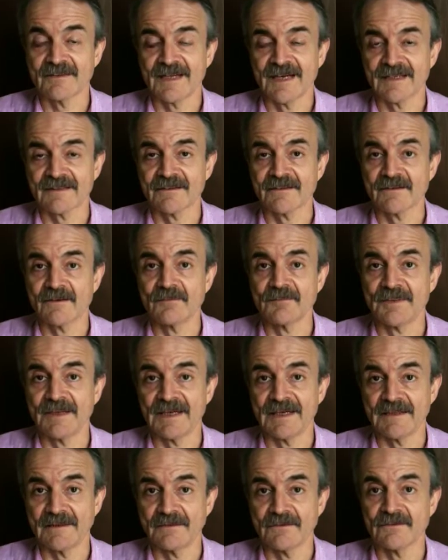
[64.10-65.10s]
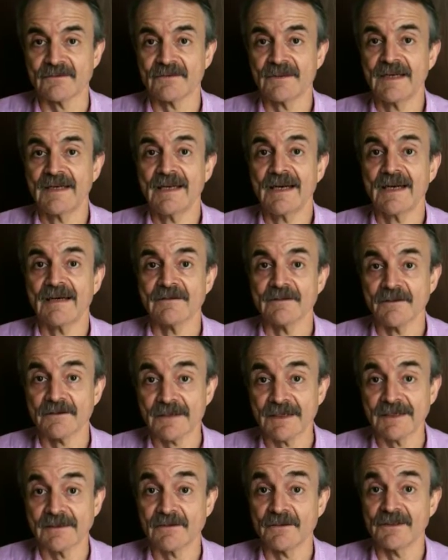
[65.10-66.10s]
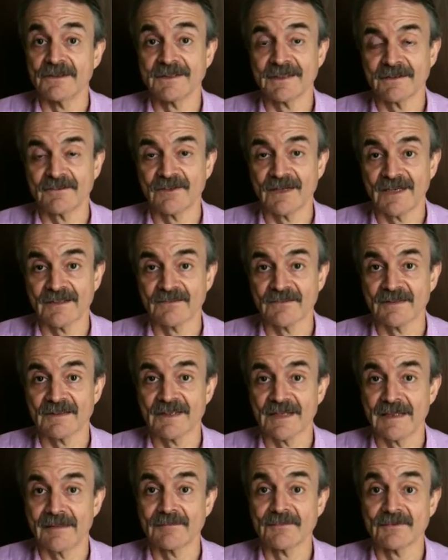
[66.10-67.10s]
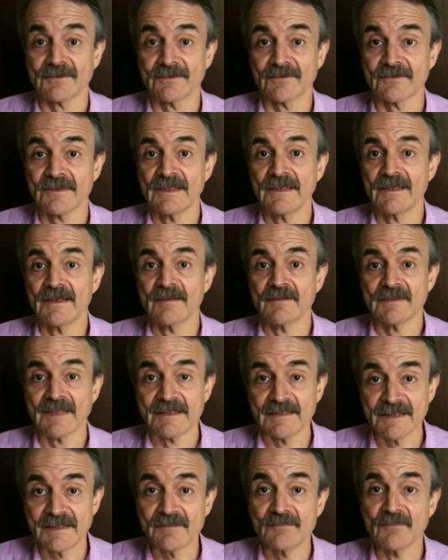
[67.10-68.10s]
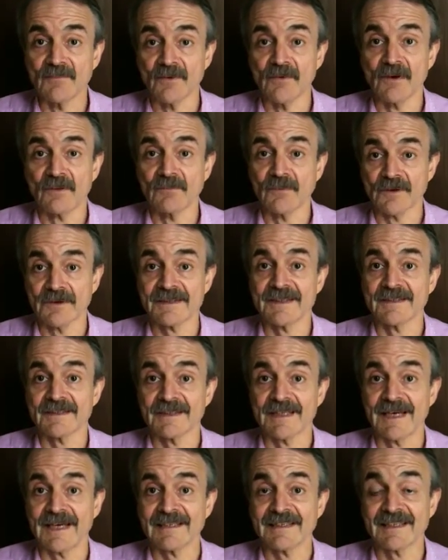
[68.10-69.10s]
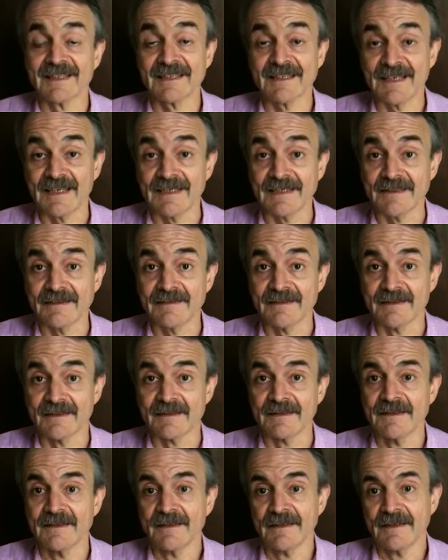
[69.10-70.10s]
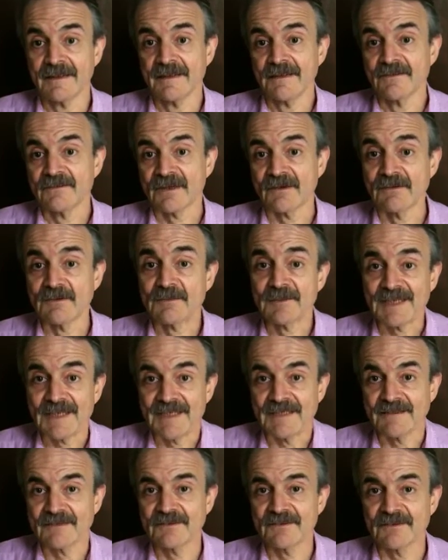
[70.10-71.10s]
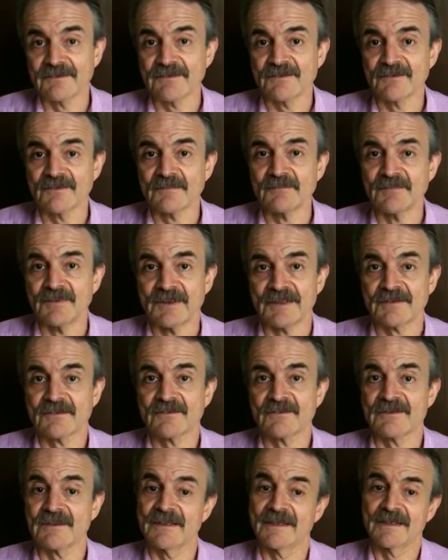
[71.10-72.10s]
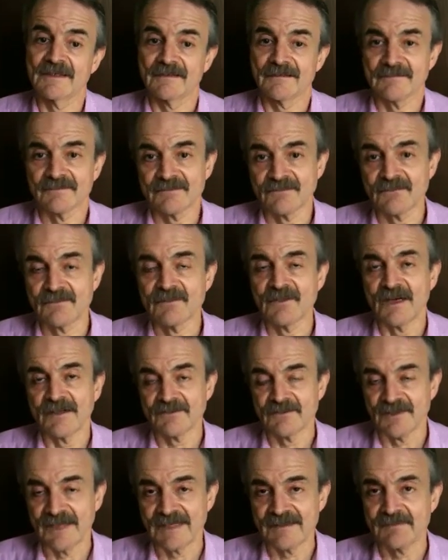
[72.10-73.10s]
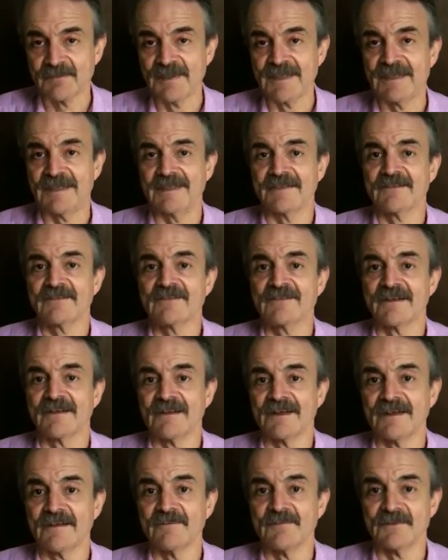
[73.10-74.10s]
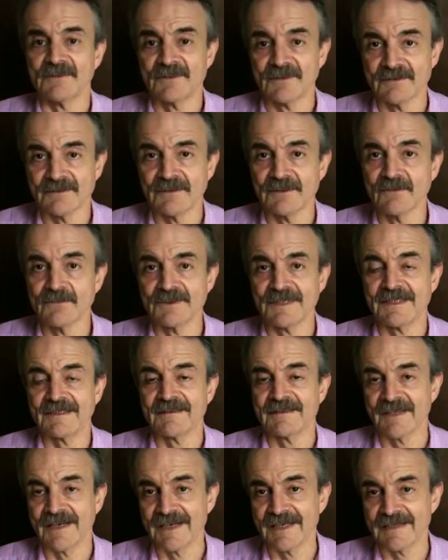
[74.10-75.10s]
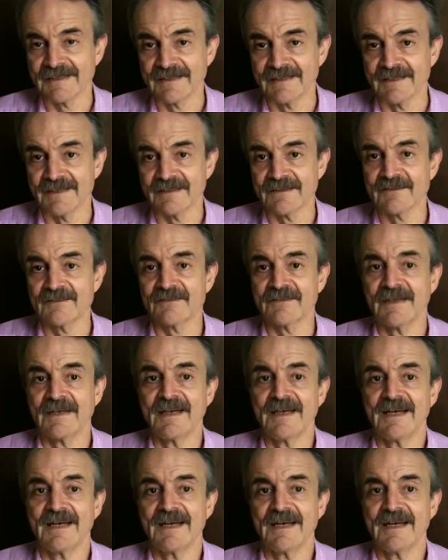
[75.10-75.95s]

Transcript: tactical patterns, looking at all their checks and captures. They need more work at that than anything. So we began a series of books on checkmates, on material winning tactics,